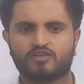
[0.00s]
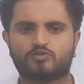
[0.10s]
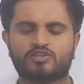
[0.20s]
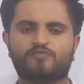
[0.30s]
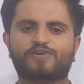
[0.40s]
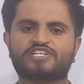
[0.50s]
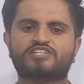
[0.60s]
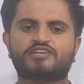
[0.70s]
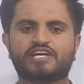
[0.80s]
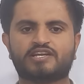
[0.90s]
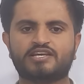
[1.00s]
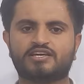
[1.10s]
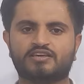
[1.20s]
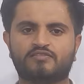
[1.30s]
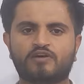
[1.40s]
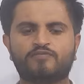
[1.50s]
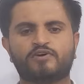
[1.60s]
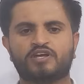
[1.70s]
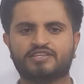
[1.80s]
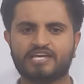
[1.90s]
So the first technique is
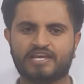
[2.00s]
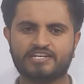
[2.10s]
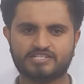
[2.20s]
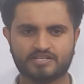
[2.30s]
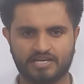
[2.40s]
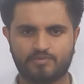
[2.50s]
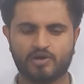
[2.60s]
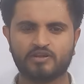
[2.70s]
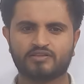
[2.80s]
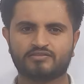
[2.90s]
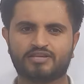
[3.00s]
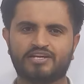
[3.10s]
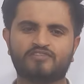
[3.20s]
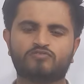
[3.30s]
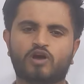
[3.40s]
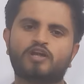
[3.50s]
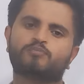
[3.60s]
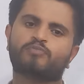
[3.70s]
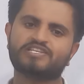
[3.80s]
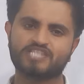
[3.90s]
of nearest neighbor, that is
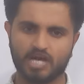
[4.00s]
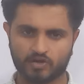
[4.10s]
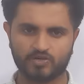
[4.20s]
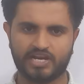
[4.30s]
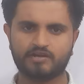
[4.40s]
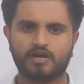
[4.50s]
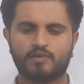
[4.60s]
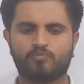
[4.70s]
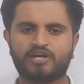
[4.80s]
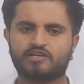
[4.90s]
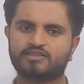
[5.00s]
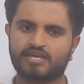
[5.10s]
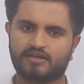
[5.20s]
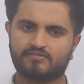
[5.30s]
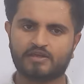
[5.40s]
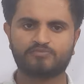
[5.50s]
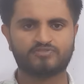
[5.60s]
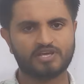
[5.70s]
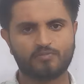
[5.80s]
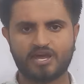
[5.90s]
not much accurate, but in the
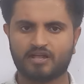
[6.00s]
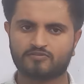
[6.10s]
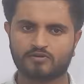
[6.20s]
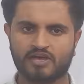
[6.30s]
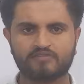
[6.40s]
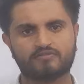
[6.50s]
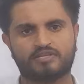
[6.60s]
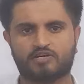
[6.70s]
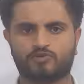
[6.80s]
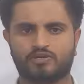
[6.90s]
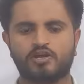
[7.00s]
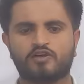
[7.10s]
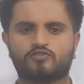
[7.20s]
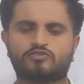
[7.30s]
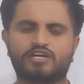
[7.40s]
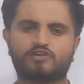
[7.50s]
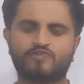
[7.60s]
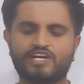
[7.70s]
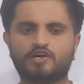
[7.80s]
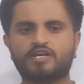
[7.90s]
exams they may also ask that one. So that
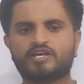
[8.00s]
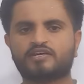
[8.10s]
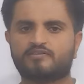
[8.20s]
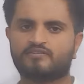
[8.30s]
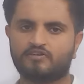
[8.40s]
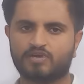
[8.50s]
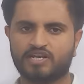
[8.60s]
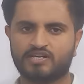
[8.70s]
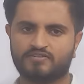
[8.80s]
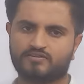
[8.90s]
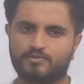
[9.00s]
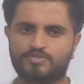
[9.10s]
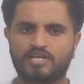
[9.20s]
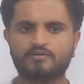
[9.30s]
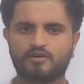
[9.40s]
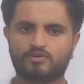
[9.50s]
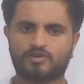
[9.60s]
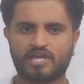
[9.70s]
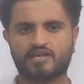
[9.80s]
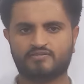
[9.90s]
video link is given in description, you
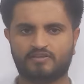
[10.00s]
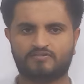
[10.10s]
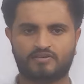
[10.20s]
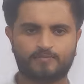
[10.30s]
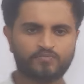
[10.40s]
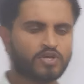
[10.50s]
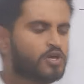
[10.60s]
can access it.